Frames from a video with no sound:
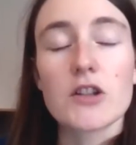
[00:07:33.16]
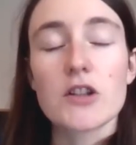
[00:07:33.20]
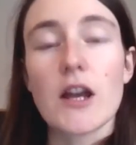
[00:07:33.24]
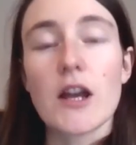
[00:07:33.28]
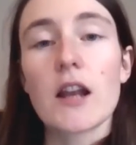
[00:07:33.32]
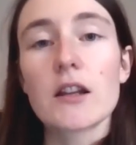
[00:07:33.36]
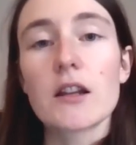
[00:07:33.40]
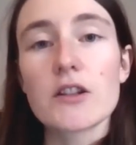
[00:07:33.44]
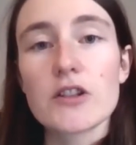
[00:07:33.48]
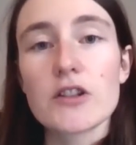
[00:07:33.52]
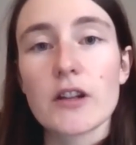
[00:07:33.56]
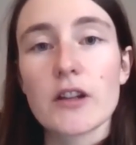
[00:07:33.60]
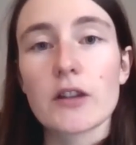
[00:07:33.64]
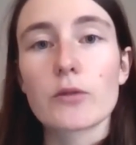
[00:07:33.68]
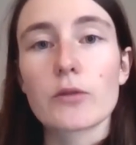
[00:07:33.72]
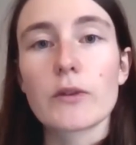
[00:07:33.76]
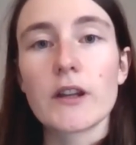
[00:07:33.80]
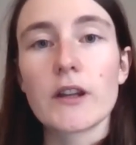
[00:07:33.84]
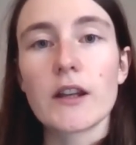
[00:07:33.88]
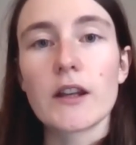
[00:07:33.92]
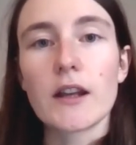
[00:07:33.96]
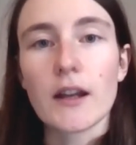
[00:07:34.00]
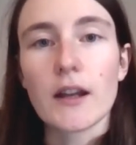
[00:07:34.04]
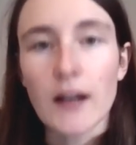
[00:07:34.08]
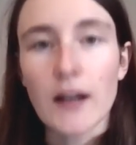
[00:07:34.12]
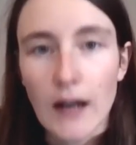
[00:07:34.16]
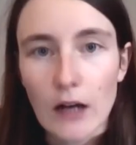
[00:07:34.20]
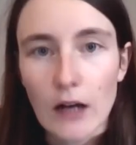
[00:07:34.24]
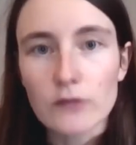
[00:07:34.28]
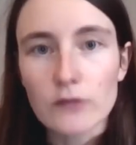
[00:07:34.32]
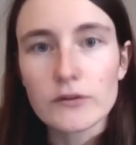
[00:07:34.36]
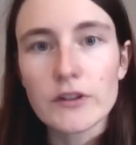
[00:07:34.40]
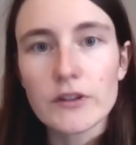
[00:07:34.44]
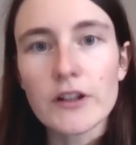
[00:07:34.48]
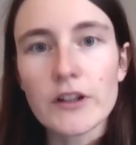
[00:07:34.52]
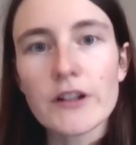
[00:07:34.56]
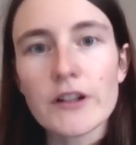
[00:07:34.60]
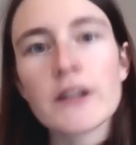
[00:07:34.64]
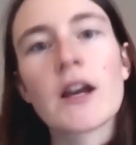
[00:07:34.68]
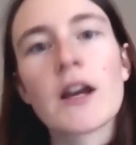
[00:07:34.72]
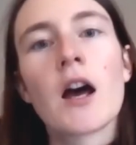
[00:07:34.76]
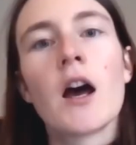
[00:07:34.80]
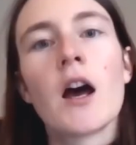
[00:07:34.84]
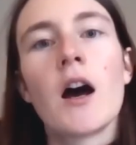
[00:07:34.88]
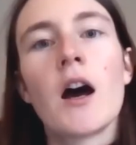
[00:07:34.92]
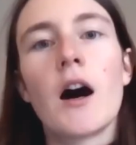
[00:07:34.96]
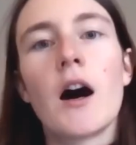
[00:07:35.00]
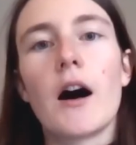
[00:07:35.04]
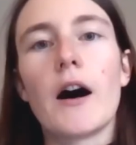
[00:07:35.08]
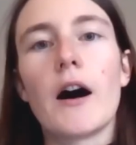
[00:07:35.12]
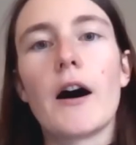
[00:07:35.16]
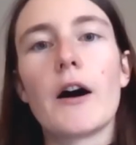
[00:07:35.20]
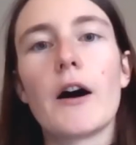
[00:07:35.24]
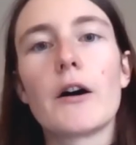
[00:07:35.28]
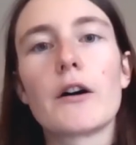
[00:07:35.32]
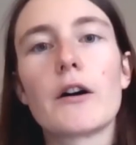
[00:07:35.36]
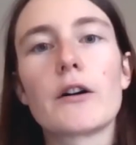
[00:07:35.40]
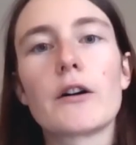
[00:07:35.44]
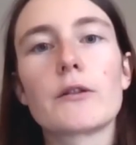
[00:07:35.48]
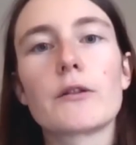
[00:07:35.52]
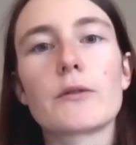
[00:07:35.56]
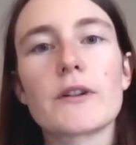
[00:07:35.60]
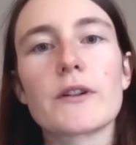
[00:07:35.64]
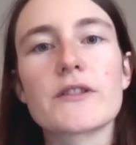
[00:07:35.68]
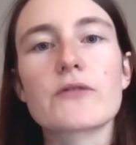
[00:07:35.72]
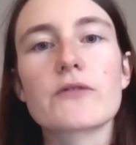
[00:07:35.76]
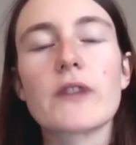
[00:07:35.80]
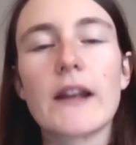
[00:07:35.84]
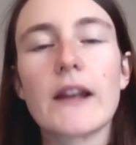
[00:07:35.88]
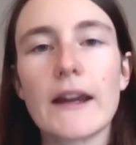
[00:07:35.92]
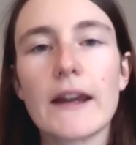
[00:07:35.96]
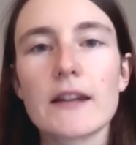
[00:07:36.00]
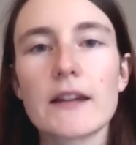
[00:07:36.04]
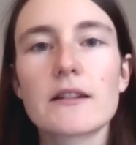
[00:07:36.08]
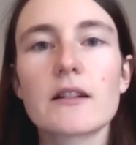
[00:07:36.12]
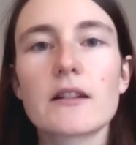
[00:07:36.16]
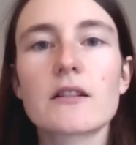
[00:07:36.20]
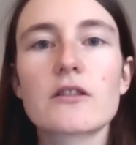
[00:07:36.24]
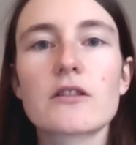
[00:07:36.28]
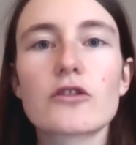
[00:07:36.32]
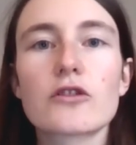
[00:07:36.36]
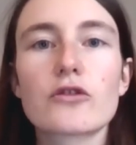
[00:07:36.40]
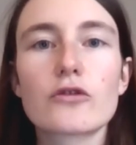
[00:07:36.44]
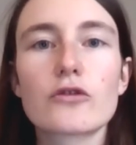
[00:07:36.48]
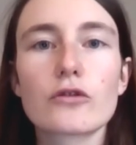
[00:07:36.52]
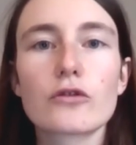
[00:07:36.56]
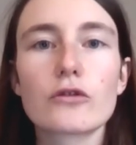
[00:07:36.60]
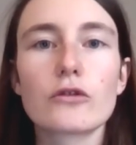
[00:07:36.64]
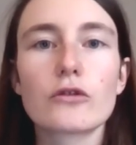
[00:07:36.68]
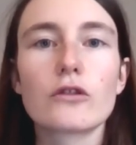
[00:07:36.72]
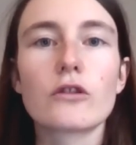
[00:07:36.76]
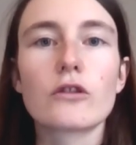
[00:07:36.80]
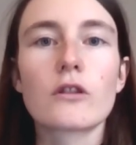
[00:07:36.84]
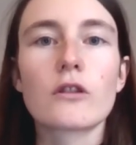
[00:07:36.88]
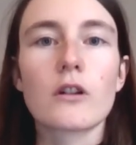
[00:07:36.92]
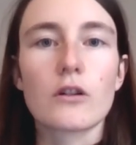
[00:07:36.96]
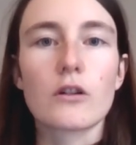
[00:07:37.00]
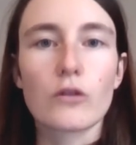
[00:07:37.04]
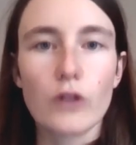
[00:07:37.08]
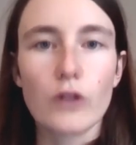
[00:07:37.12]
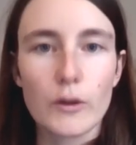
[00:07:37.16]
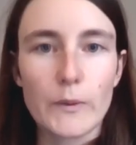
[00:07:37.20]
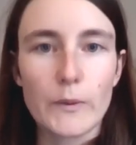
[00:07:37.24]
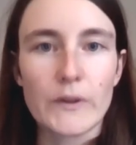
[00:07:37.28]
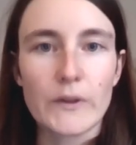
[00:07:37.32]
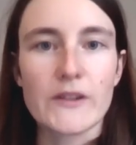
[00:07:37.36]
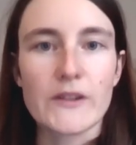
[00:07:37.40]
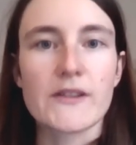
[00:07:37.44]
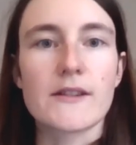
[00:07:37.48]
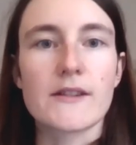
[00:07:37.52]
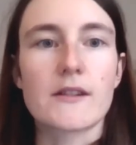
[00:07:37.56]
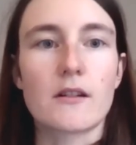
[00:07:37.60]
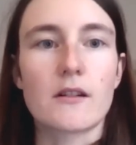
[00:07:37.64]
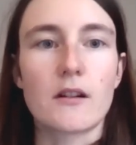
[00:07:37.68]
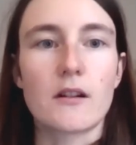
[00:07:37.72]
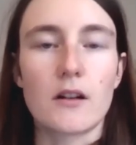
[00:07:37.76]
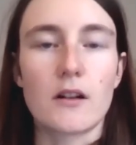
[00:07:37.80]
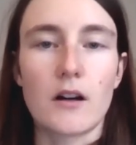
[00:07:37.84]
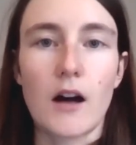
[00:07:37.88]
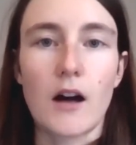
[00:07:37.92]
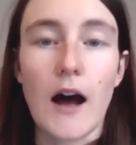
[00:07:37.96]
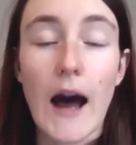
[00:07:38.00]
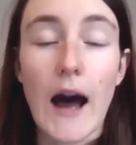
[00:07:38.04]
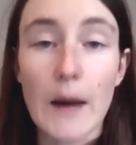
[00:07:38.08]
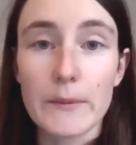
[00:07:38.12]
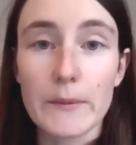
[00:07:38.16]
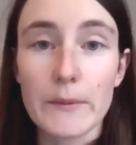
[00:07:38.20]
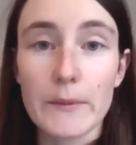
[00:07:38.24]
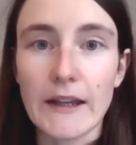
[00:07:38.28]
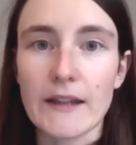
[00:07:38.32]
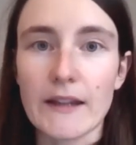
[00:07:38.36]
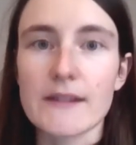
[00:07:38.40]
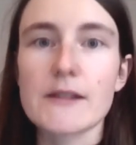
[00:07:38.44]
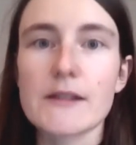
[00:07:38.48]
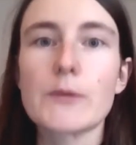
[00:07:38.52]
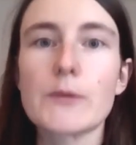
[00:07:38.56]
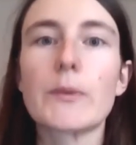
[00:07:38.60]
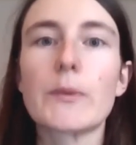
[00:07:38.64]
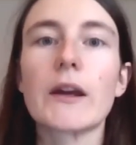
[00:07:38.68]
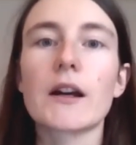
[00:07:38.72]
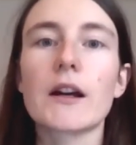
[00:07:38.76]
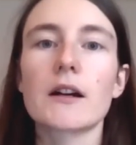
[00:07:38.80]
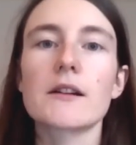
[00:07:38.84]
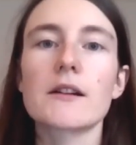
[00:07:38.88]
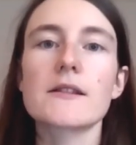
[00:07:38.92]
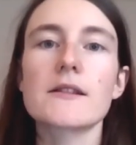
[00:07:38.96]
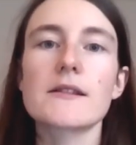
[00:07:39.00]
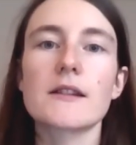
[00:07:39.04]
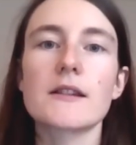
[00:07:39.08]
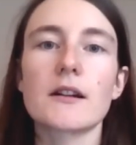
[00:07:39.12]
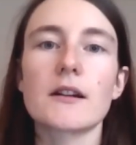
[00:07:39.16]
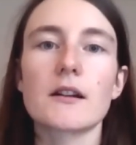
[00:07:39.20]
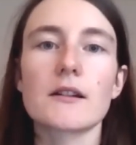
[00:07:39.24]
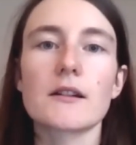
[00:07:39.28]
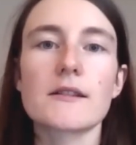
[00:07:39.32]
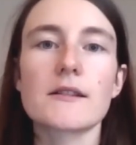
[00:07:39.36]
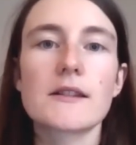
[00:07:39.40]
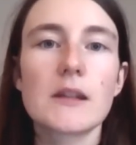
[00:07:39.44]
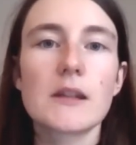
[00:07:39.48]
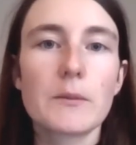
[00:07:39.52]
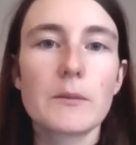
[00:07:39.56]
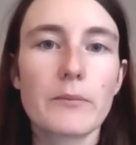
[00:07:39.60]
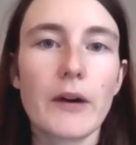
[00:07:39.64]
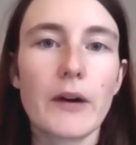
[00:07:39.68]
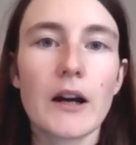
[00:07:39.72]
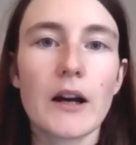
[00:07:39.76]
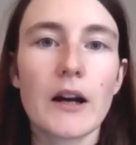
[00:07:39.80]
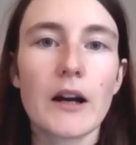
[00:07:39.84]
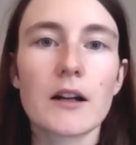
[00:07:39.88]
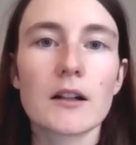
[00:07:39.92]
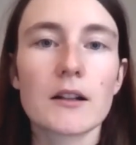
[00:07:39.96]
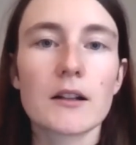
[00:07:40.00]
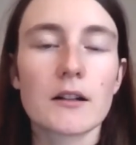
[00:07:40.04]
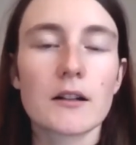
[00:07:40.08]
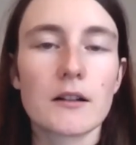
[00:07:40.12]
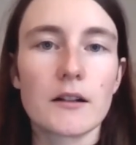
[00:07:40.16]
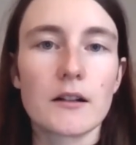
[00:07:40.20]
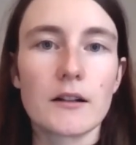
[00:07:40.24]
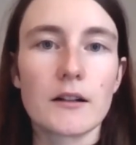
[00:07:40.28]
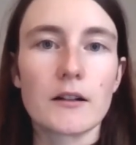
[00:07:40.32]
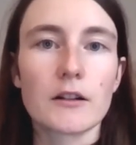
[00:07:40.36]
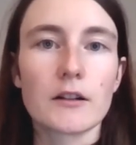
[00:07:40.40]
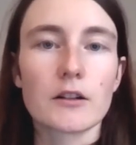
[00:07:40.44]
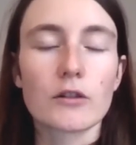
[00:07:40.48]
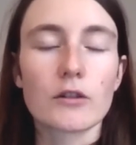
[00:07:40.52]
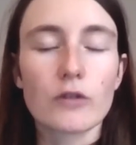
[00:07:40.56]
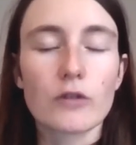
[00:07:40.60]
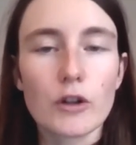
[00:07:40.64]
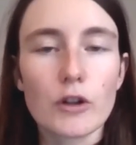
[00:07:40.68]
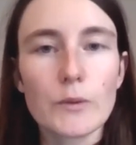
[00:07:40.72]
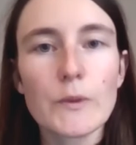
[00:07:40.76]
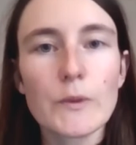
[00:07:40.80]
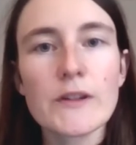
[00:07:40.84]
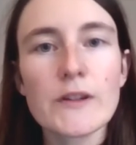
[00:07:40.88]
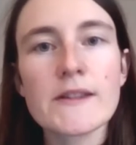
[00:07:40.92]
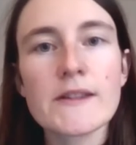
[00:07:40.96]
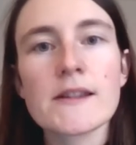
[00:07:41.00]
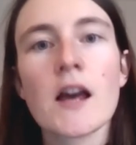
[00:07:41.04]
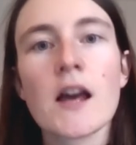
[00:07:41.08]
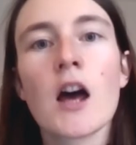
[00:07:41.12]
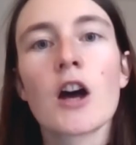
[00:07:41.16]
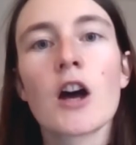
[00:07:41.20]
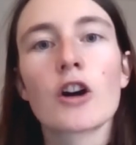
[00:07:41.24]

challenge that we encountered uh, was related to corpus uh, updates because the siParl uh, corpus